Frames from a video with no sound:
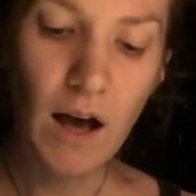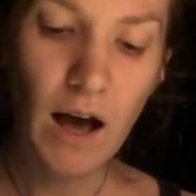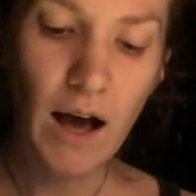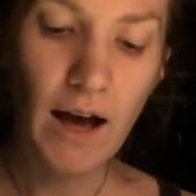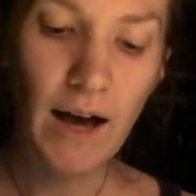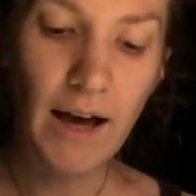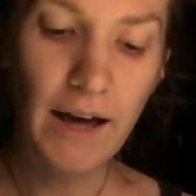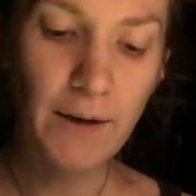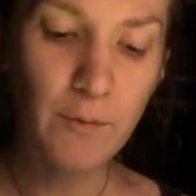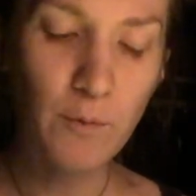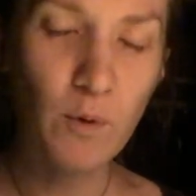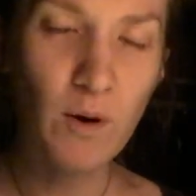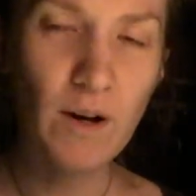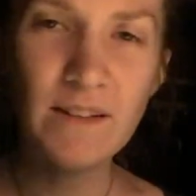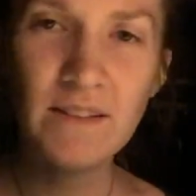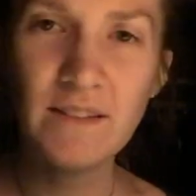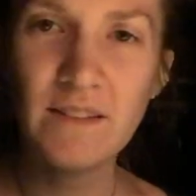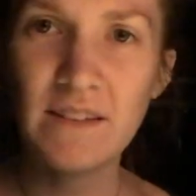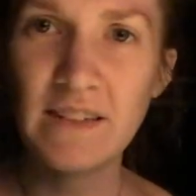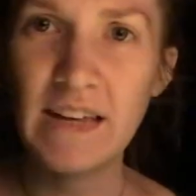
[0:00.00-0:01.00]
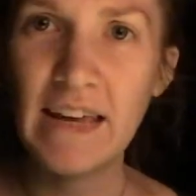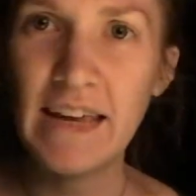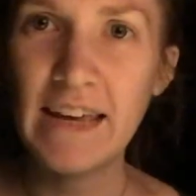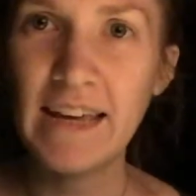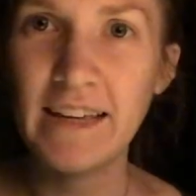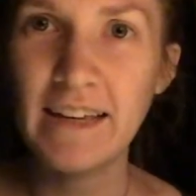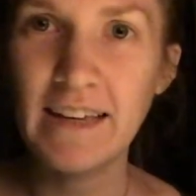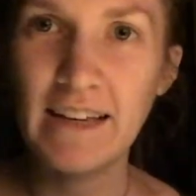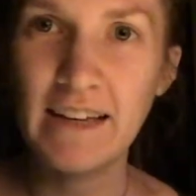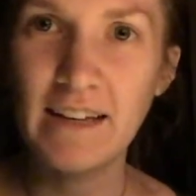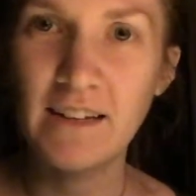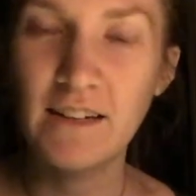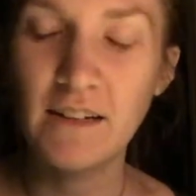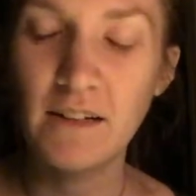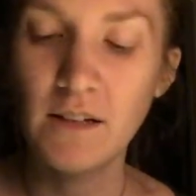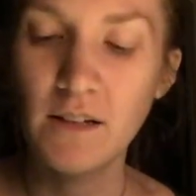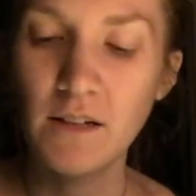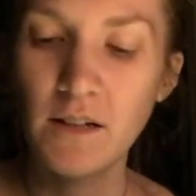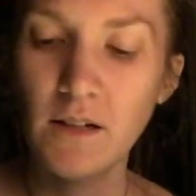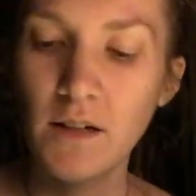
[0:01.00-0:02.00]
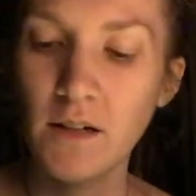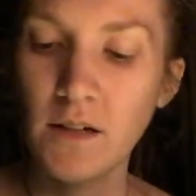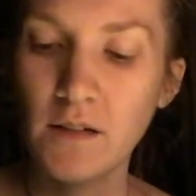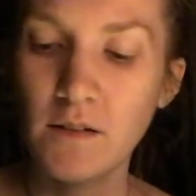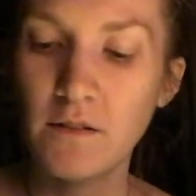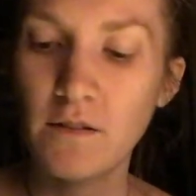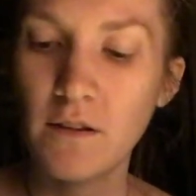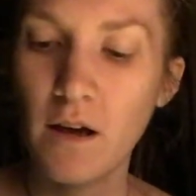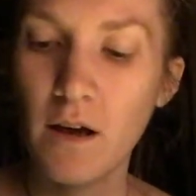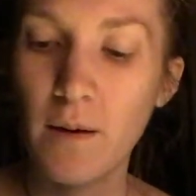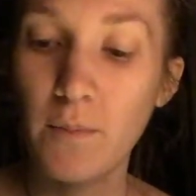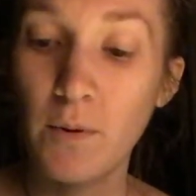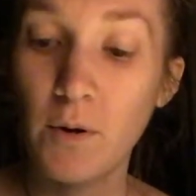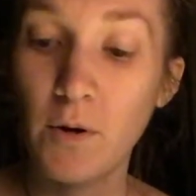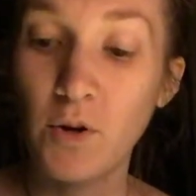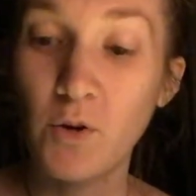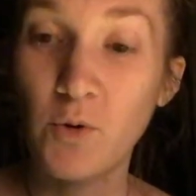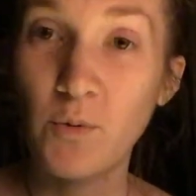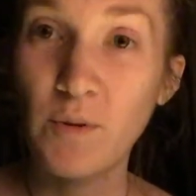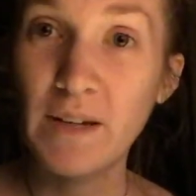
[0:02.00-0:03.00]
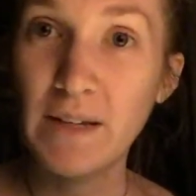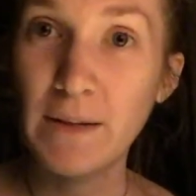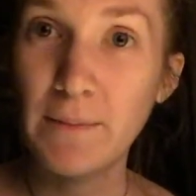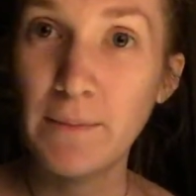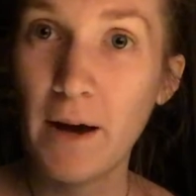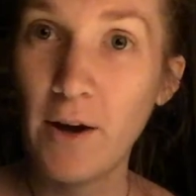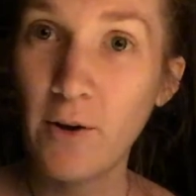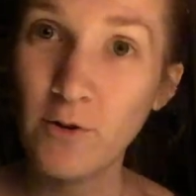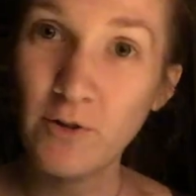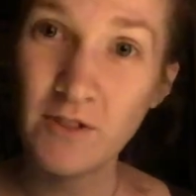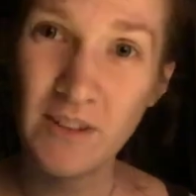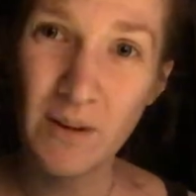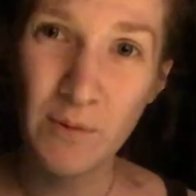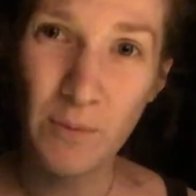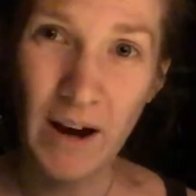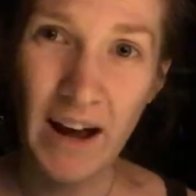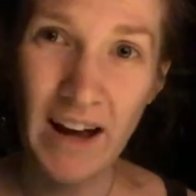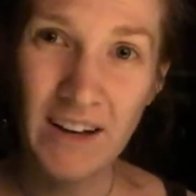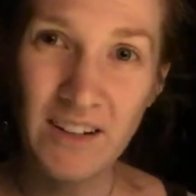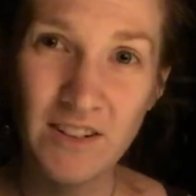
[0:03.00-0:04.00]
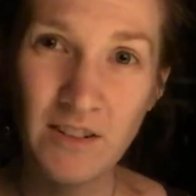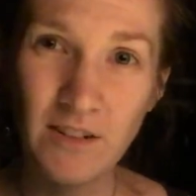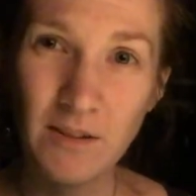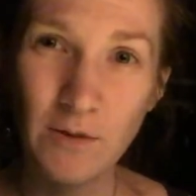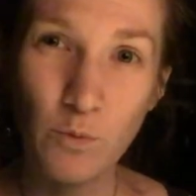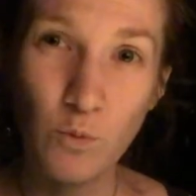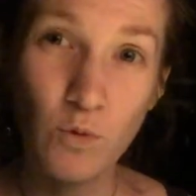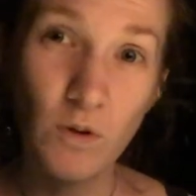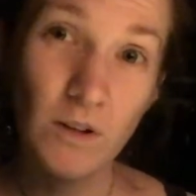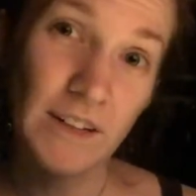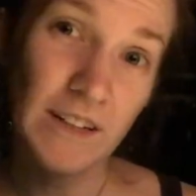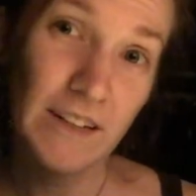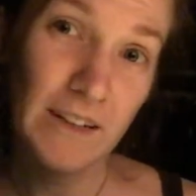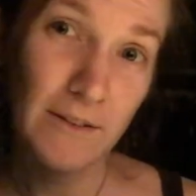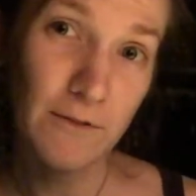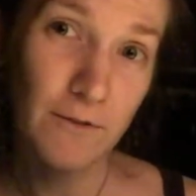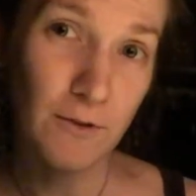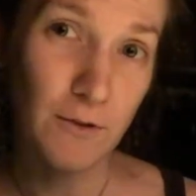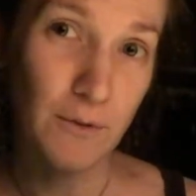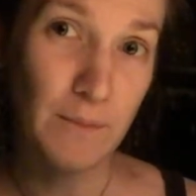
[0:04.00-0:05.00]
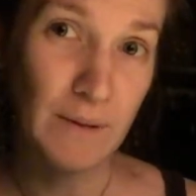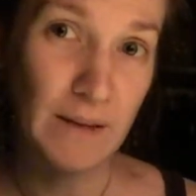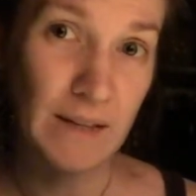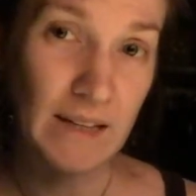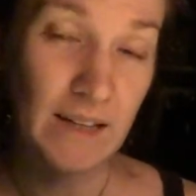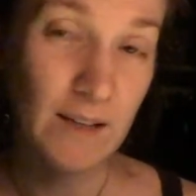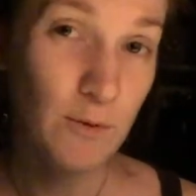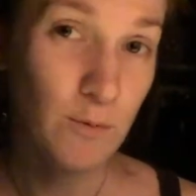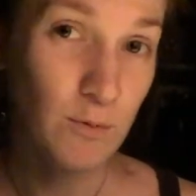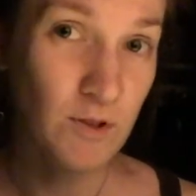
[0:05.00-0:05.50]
I was taking some green powders that were actually working for me,